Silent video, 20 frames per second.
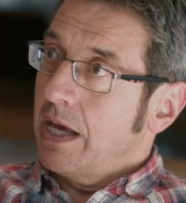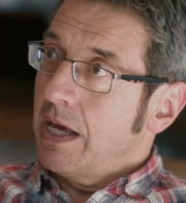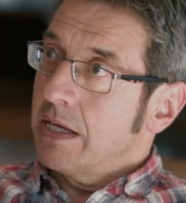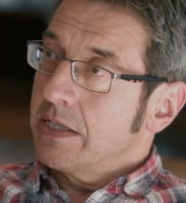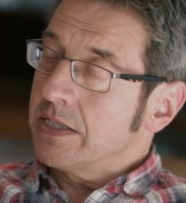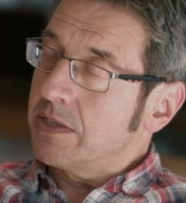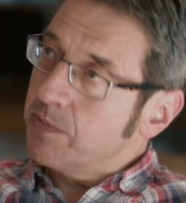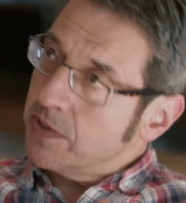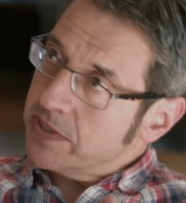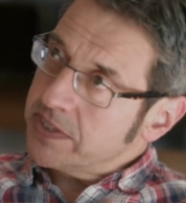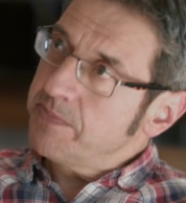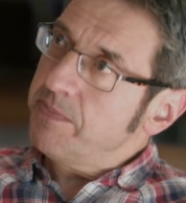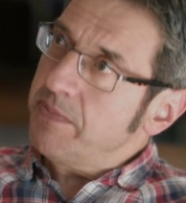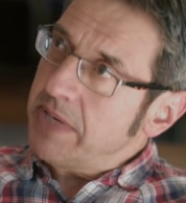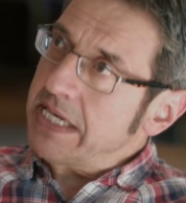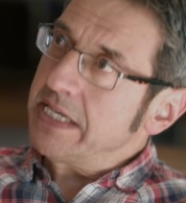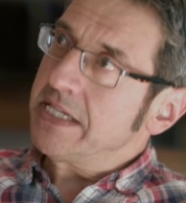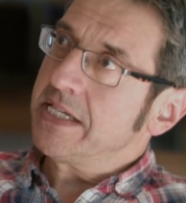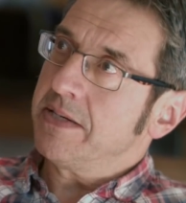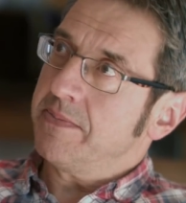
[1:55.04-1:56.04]
So what's
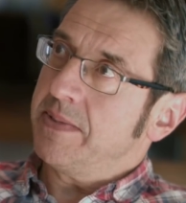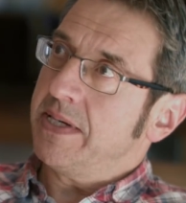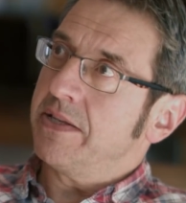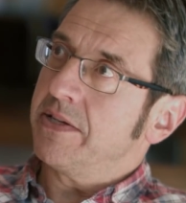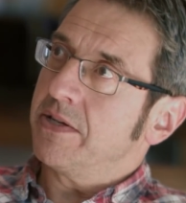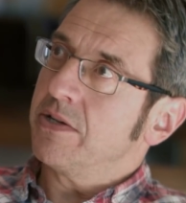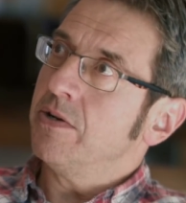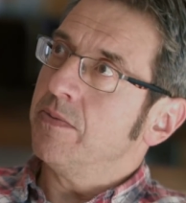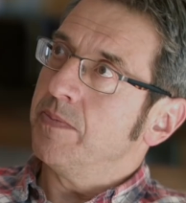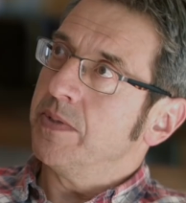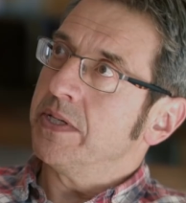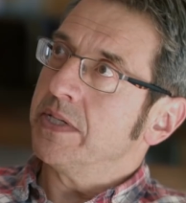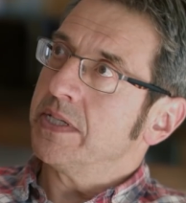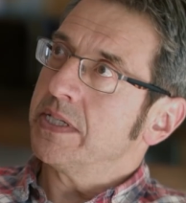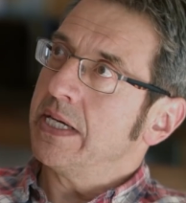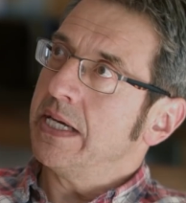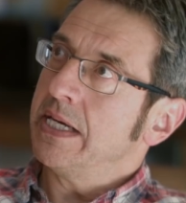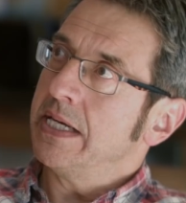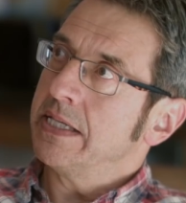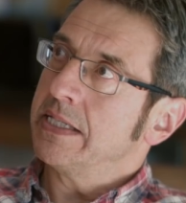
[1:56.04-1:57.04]
amazing about the commons
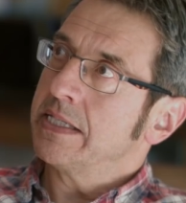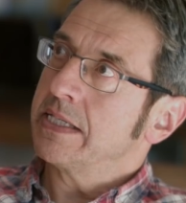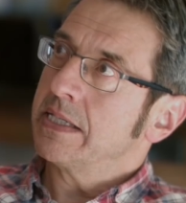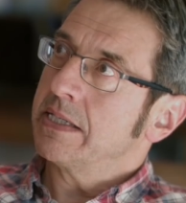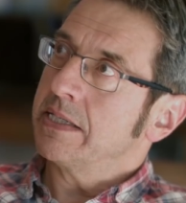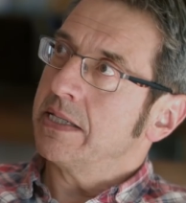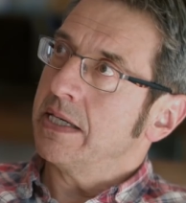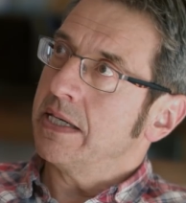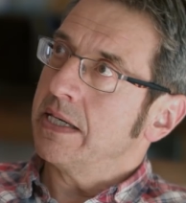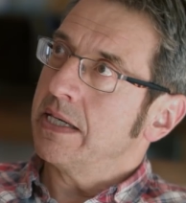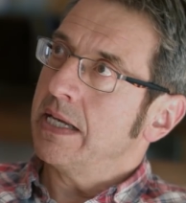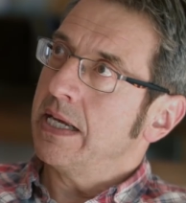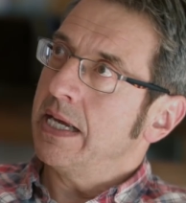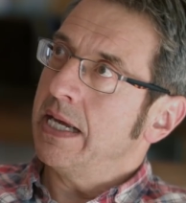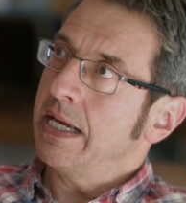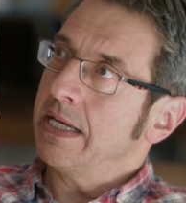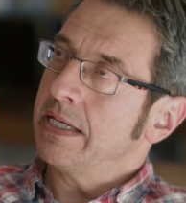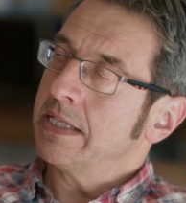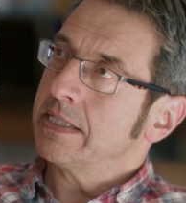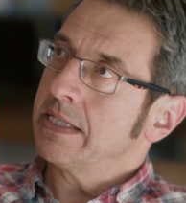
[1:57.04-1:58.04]
is that
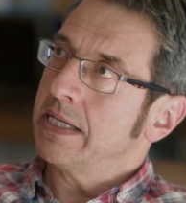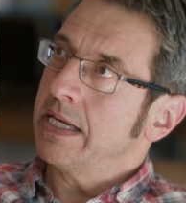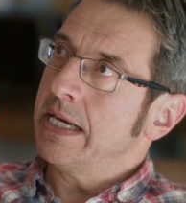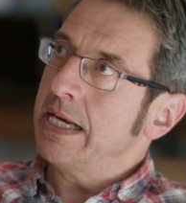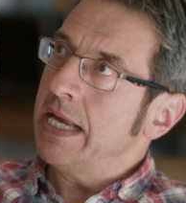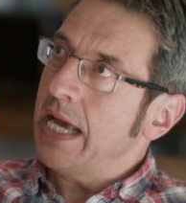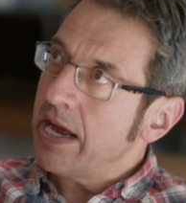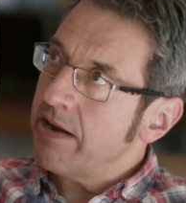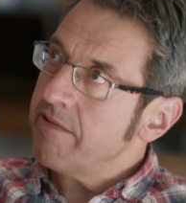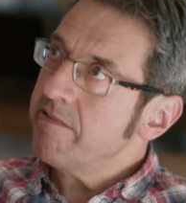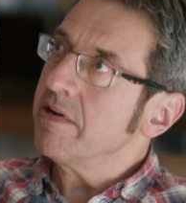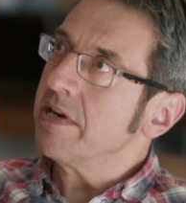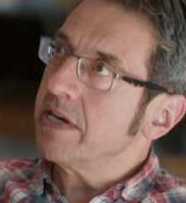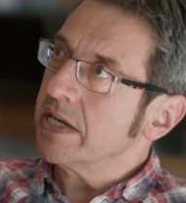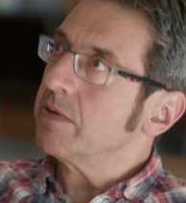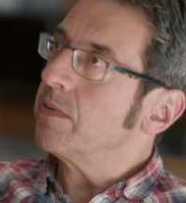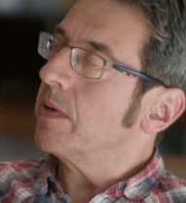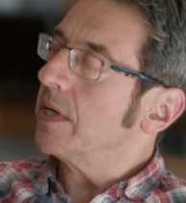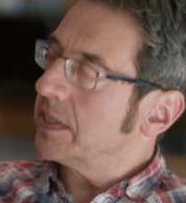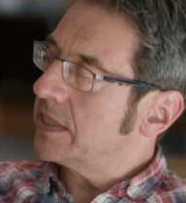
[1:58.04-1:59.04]
it's inherently
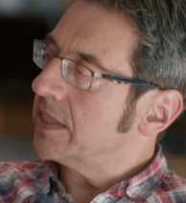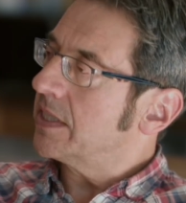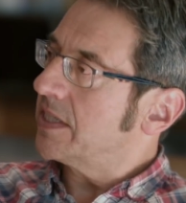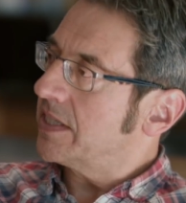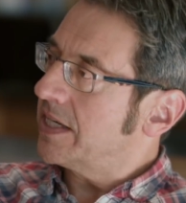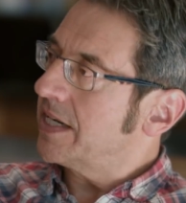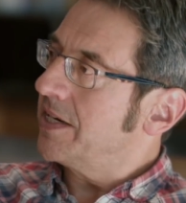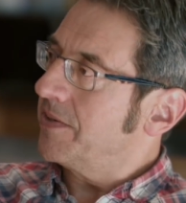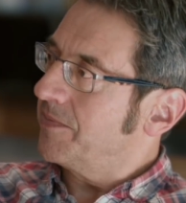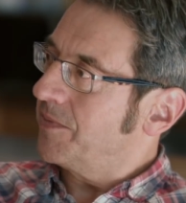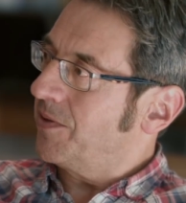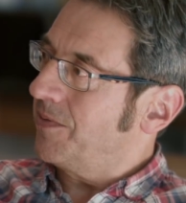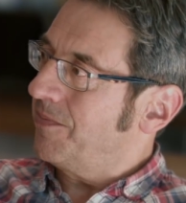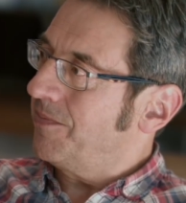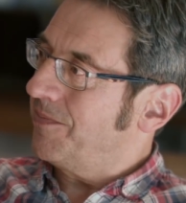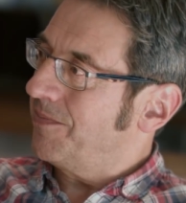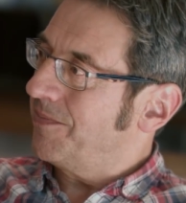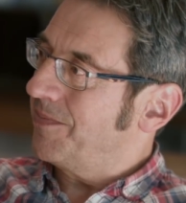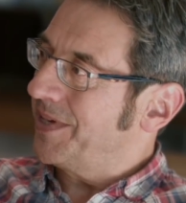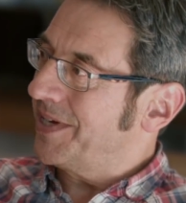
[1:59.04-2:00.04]
quite sustainable,
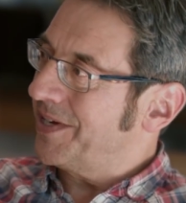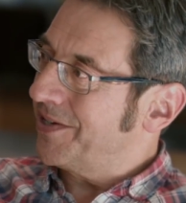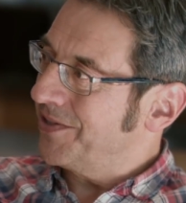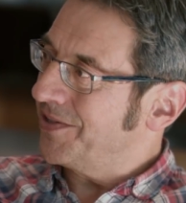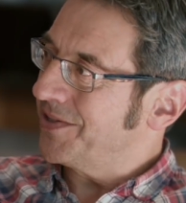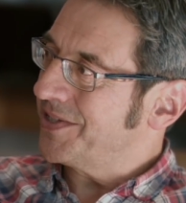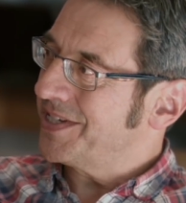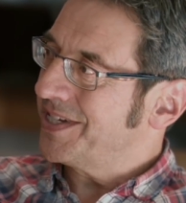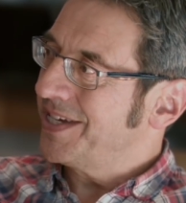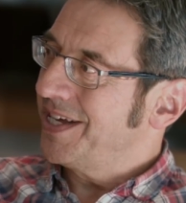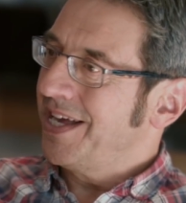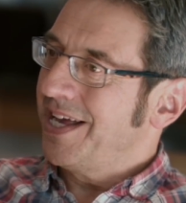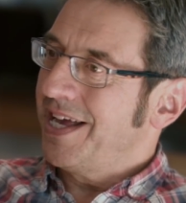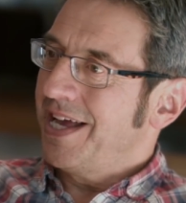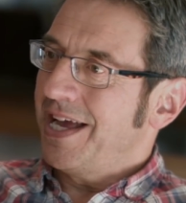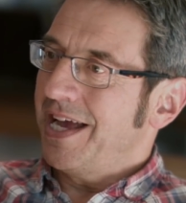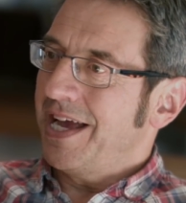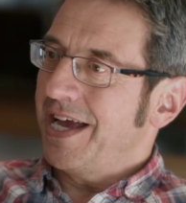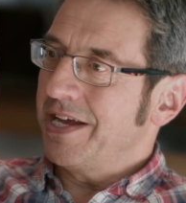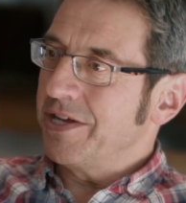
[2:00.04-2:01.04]
because
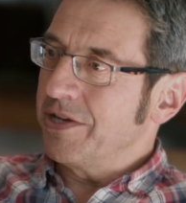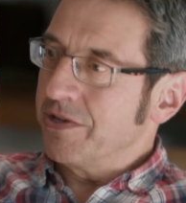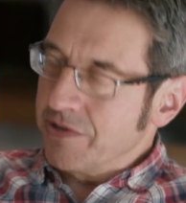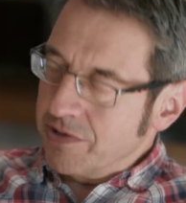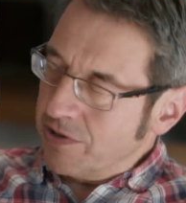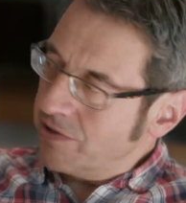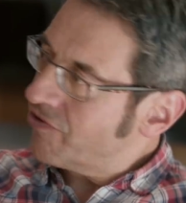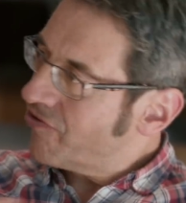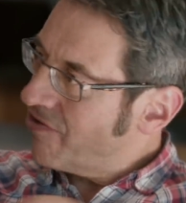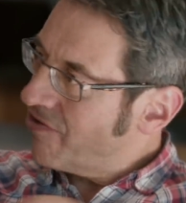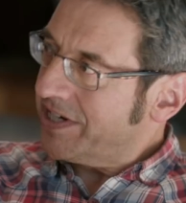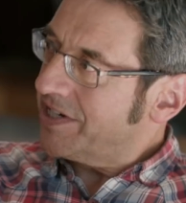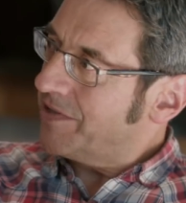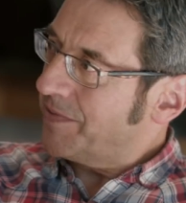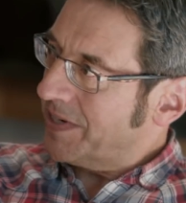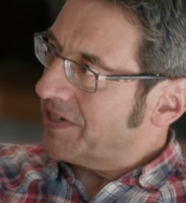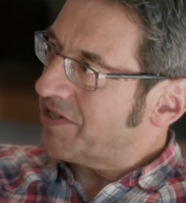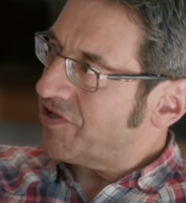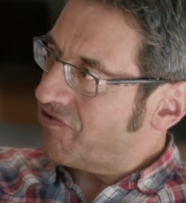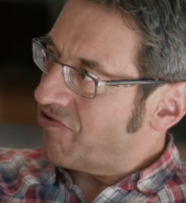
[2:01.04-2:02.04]
you're not to
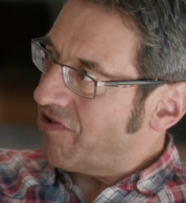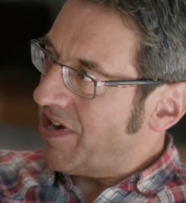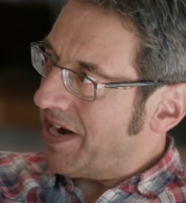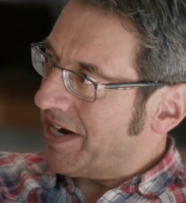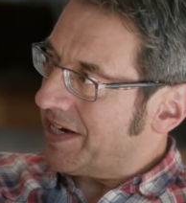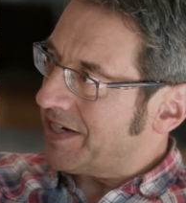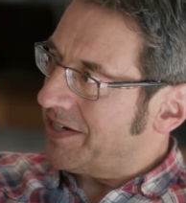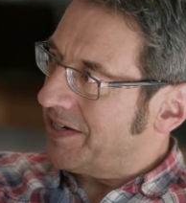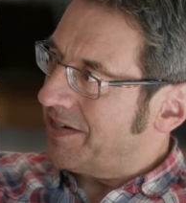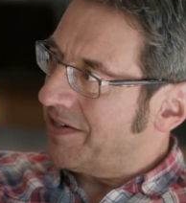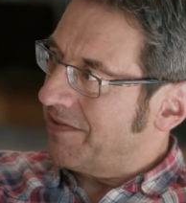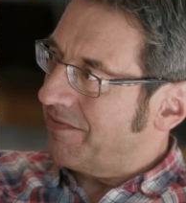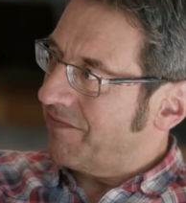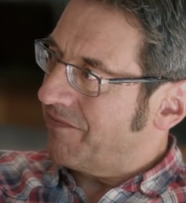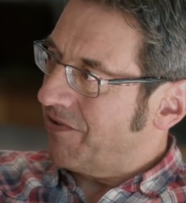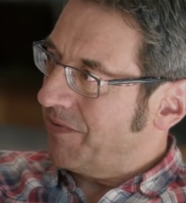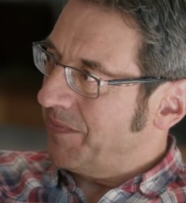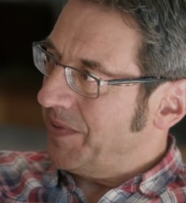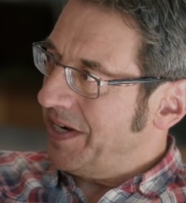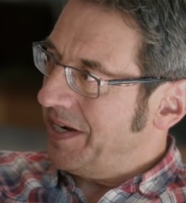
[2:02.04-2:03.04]
extract
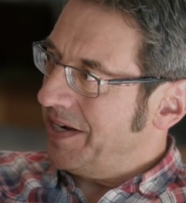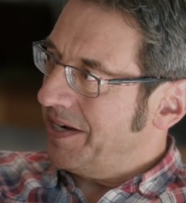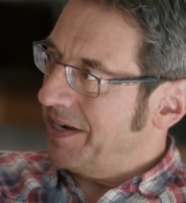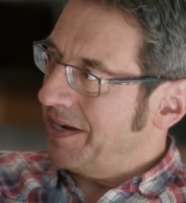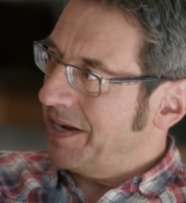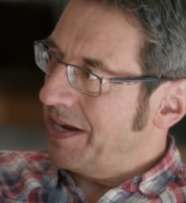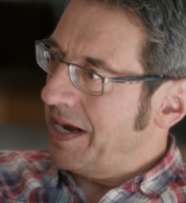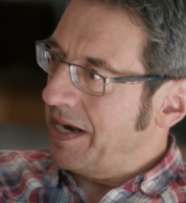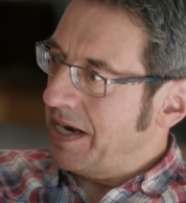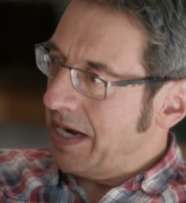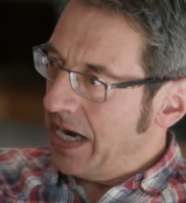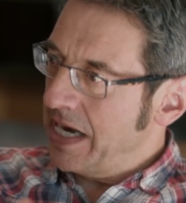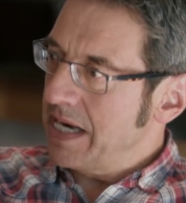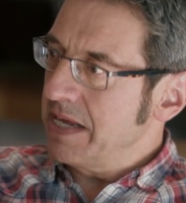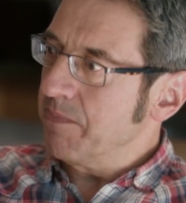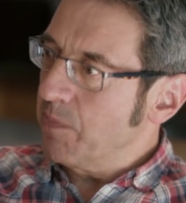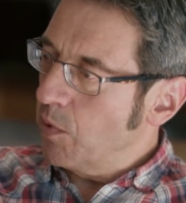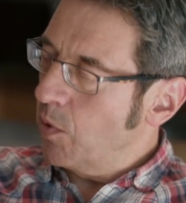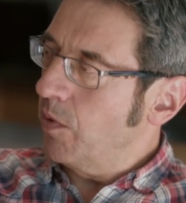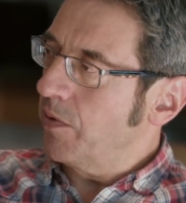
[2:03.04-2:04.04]
from it any
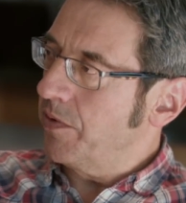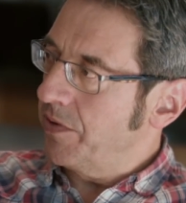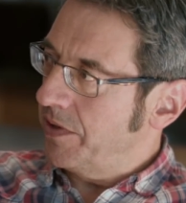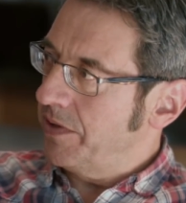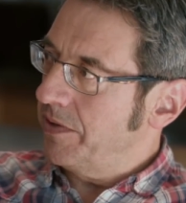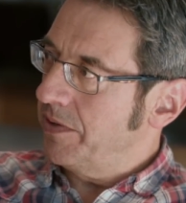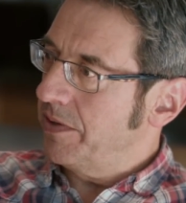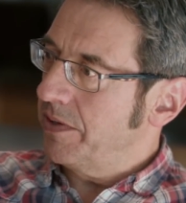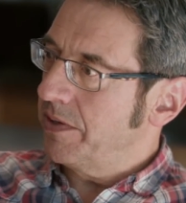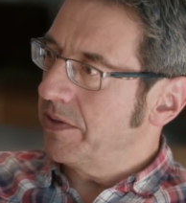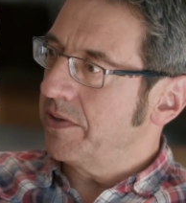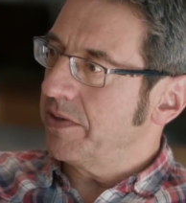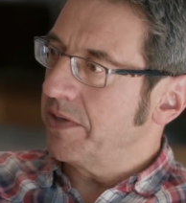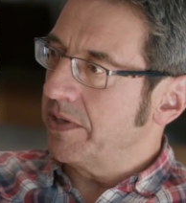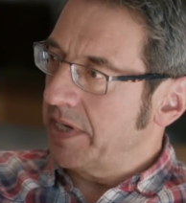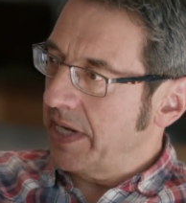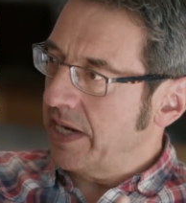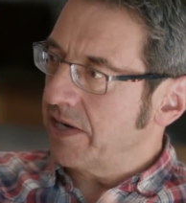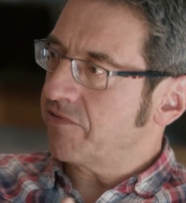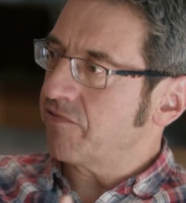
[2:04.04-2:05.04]
more than the
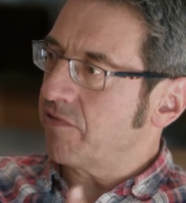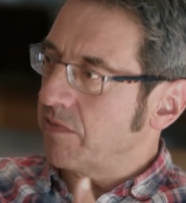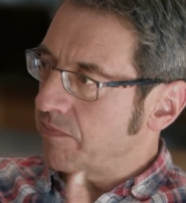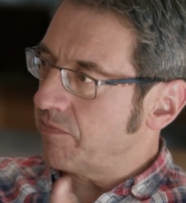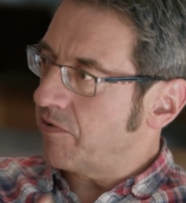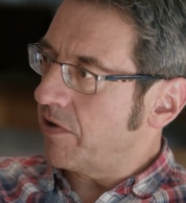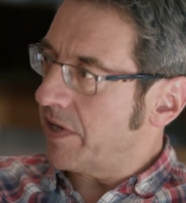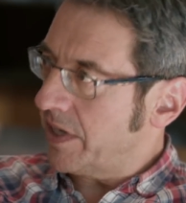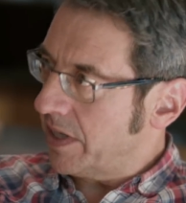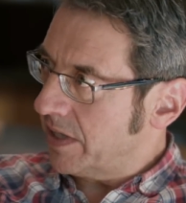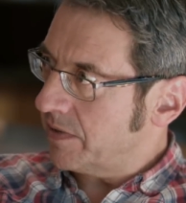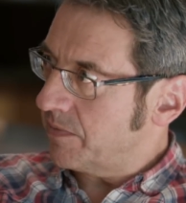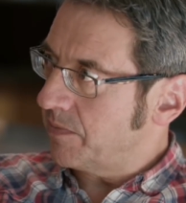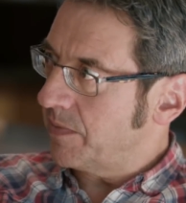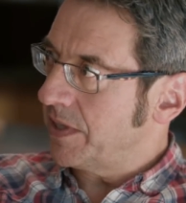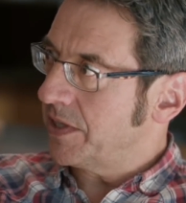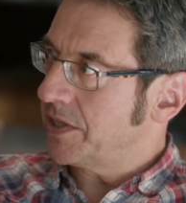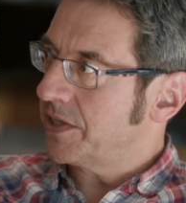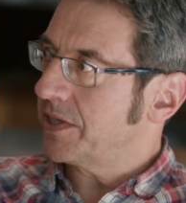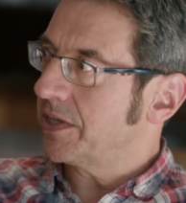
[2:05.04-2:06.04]
natural product
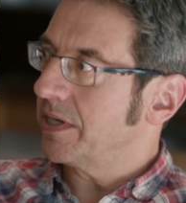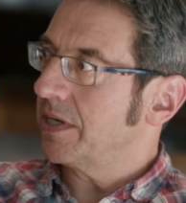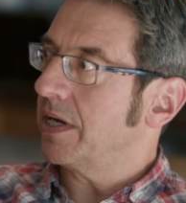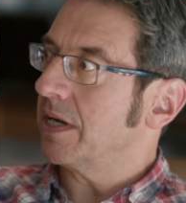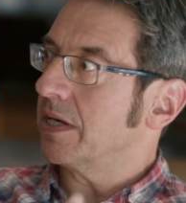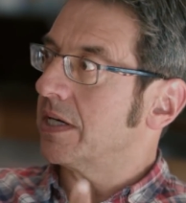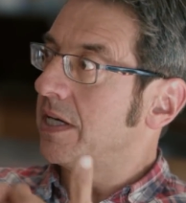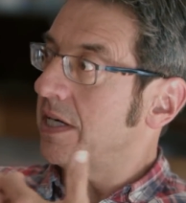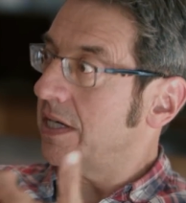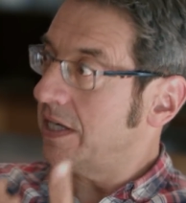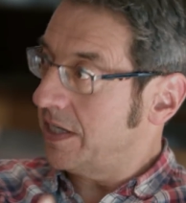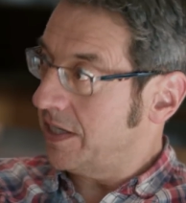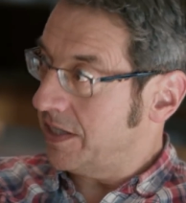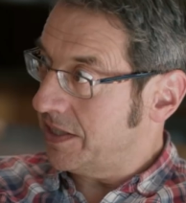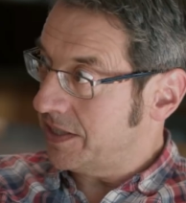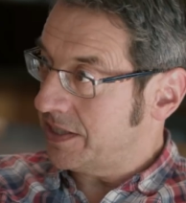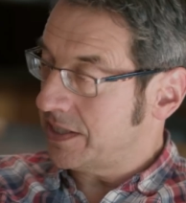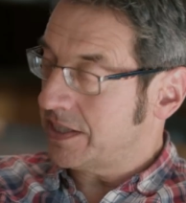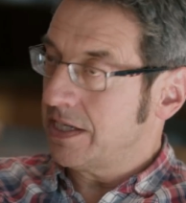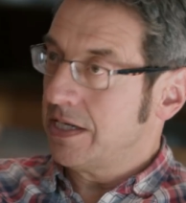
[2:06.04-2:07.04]
which
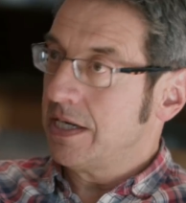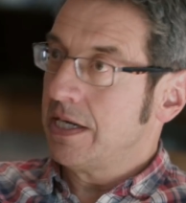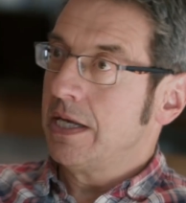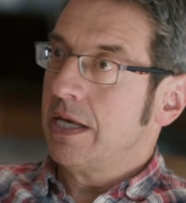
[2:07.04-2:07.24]
occurs,